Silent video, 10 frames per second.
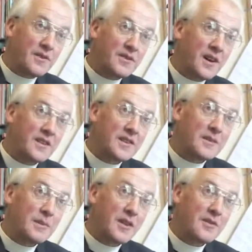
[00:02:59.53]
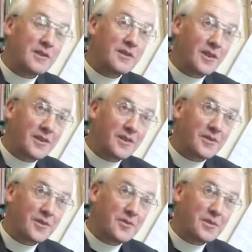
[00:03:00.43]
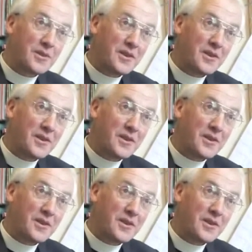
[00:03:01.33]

started a mother and toddlers group,